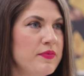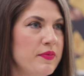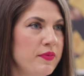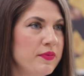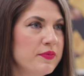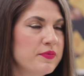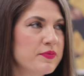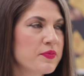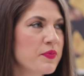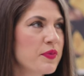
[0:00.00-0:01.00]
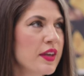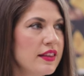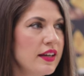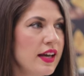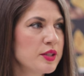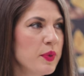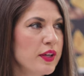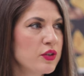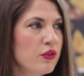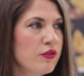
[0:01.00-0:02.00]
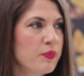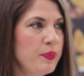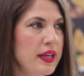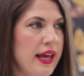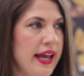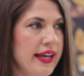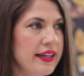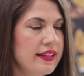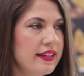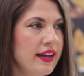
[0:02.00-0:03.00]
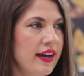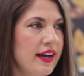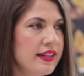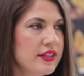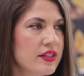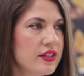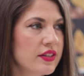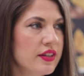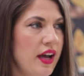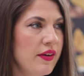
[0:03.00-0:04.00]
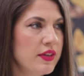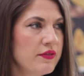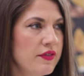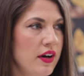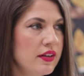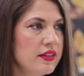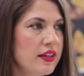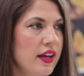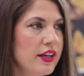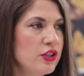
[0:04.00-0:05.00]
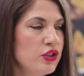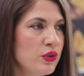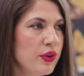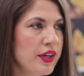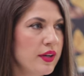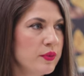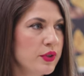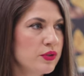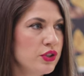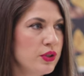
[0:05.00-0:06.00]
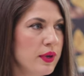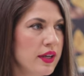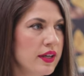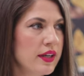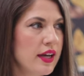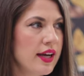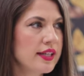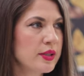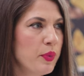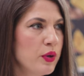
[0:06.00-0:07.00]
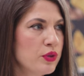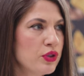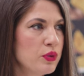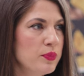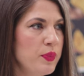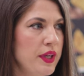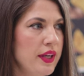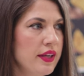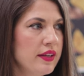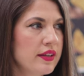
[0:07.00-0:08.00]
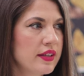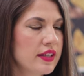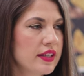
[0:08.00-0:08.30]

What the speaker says: Mm. The aspect of play and having fun and enjoying what you're doing, as opposed to it being,